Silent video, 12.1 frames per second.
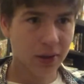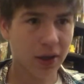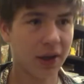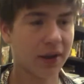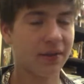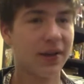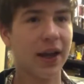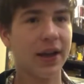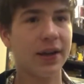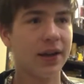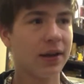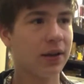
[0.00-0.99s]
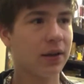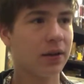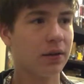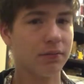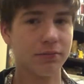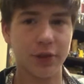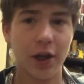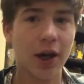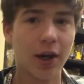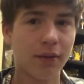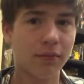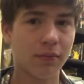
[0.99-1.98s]
And he's like,
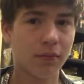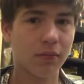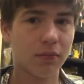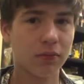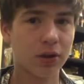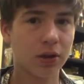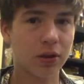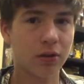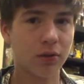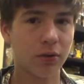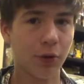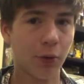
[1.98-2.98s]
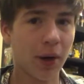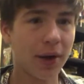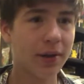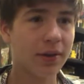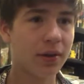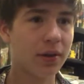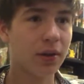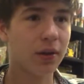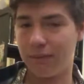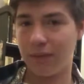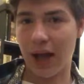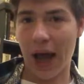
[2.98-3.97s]
yeah, you want it?
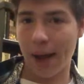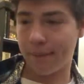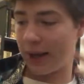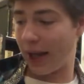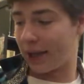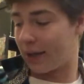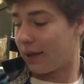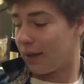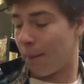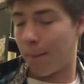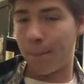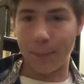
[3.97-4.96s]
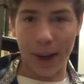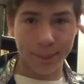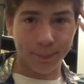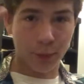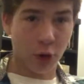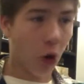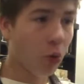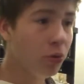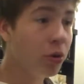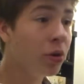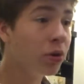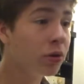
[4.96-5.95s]
I'm like, mind
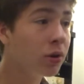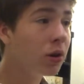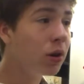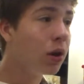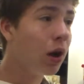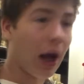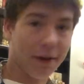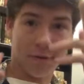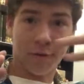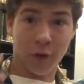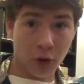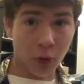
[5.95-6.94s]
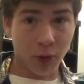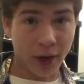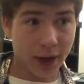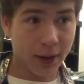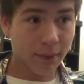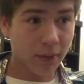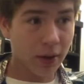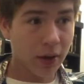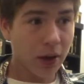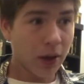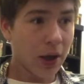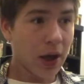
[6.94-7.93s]
blown. I follow him,
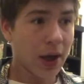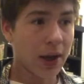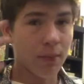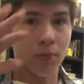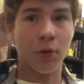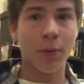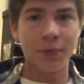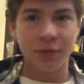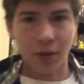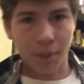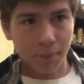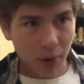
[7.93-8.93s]
he moves some